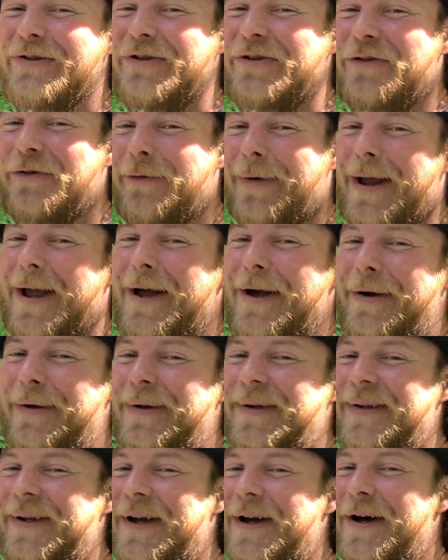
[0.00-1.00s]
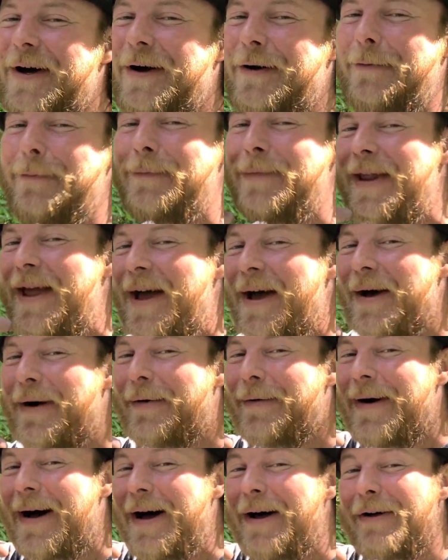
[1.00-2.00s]
you around.
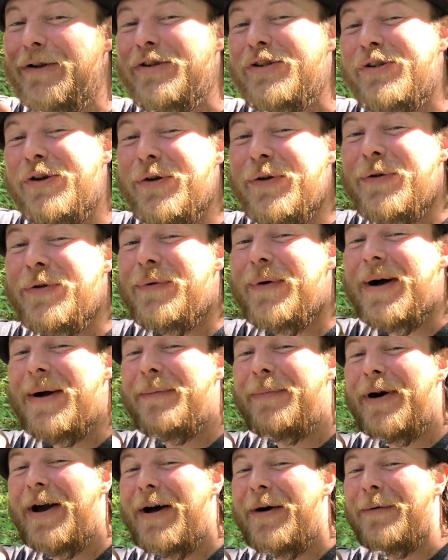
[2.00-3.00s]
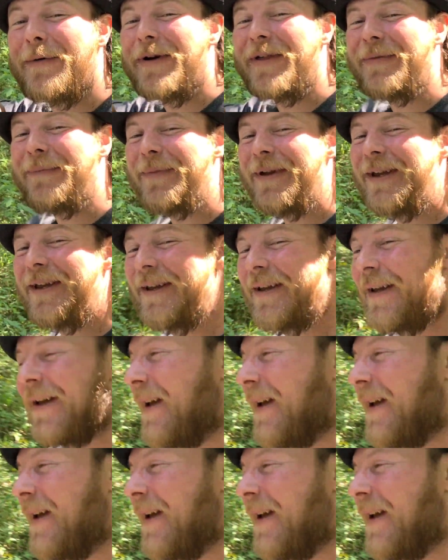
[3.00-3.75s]
Now I'll show you who I brought with me.